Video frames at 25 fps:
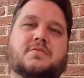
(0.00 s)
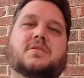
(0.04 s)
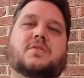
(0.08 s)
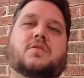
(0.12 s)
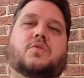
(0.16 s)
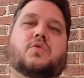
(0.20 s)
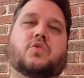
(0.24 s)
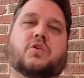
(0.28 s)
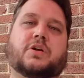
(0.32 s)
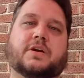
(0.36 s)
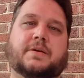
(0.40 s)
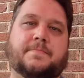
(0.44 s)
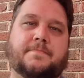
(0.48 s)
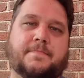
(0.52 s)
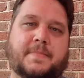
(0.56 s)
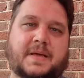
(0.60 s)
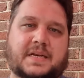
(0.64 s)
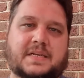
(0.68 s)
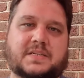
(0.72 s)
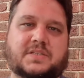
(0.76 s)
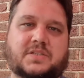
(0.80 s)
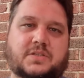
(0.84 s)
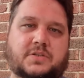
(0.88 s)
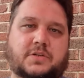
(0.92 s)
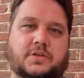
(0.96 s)
or
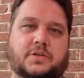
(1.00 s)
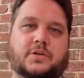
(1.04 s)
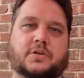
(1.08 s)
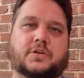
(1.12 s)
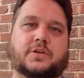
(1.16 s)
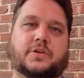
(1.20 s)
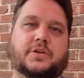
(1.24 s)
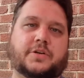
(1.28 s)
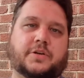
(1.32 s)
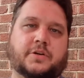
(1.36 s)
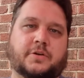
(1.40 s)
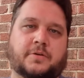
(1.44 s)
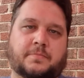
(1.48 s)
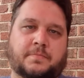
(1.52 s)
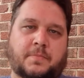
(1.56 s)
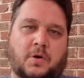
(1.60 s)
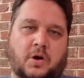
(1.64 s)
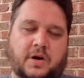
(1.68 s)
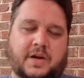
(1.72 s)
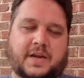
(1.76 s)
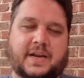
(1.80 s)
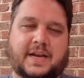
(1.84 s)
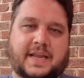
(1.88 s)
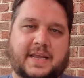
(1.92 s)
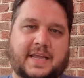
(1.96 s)
administer your
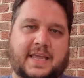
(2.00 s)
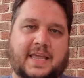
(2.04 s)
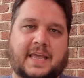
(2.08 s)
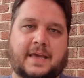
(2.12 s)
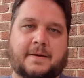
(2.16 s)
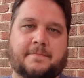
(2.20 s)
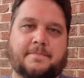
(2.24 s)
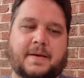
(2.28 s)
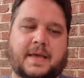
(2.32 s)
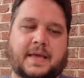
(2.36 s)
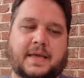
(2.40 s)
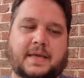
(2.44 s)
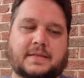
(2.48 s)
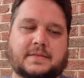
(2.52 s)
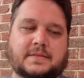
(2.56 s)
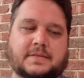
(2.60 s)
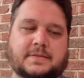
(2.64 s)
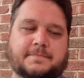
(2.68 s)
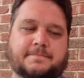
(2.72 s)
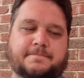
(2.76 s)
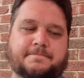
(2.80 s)
marketing campaigns.